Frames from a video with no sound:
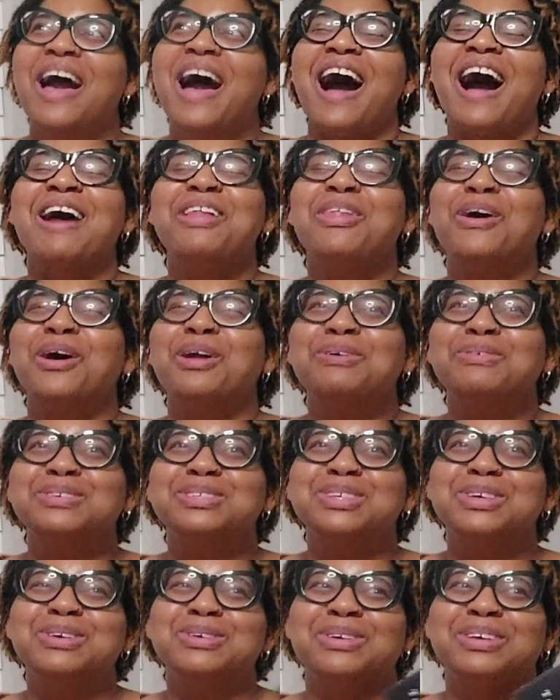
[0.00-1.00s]
I thought it was
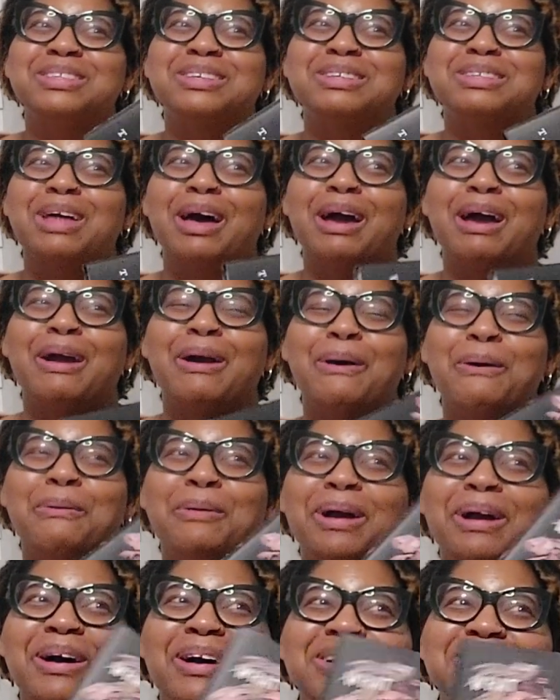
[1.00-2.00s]
cute because it's like, oh
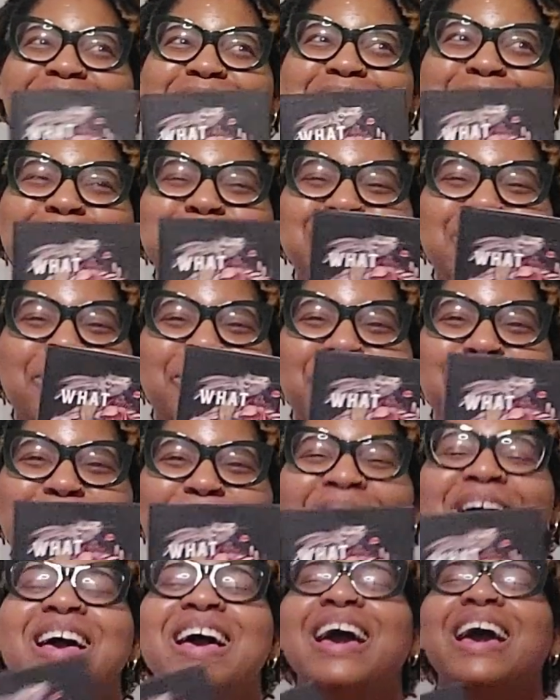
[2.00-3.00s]
my gosh, that's what's going
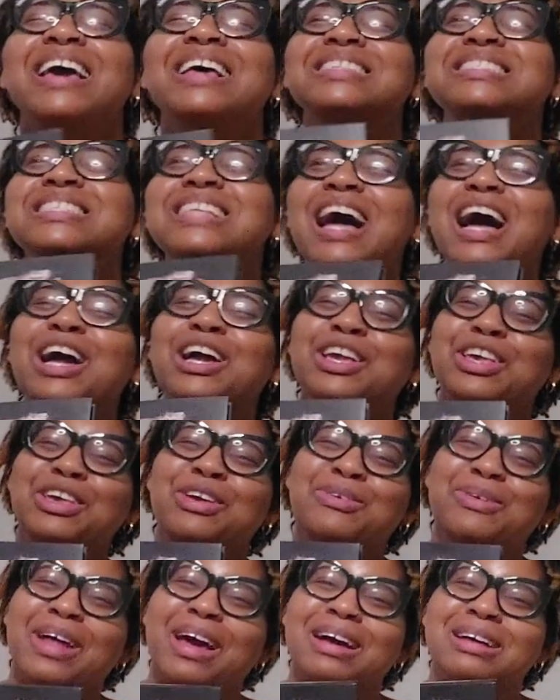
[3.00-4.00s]
on. It's not
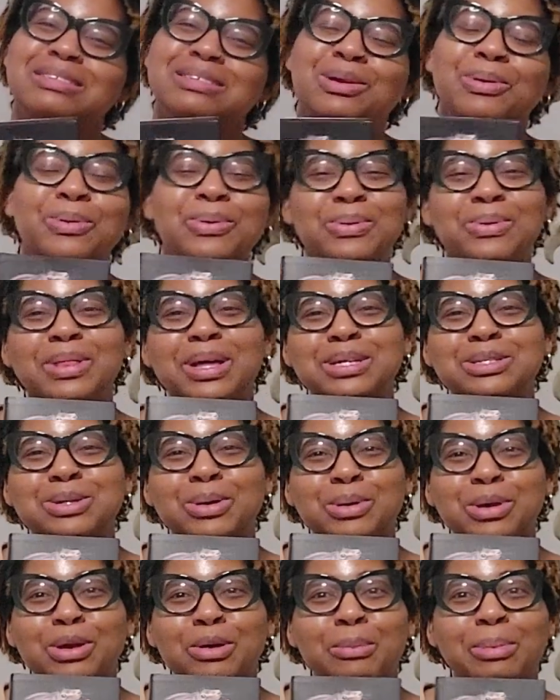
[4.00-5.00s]
cute as in, oh, that's so
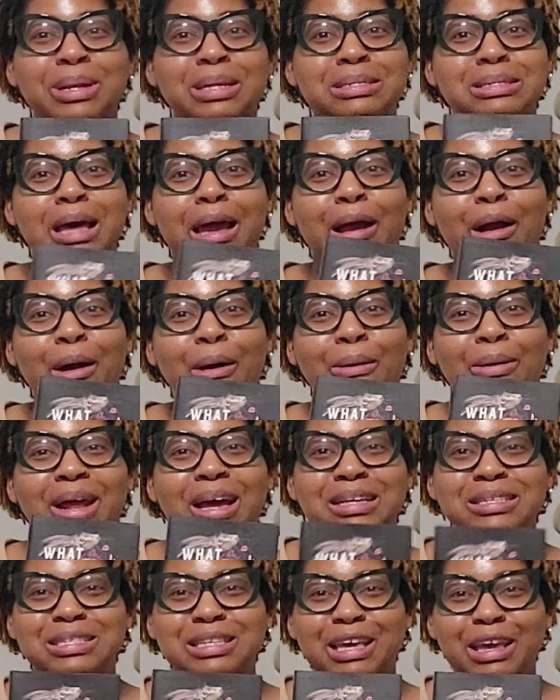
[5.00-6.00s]
cute, but it's like, oh,
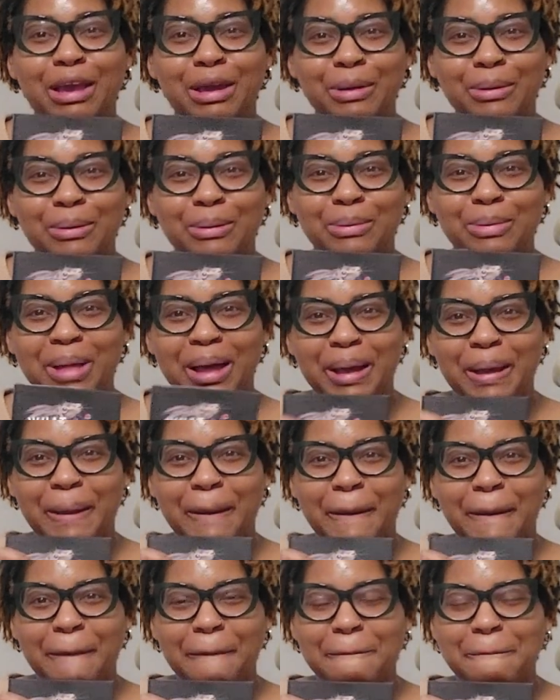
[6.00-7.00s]
that's cute. Like,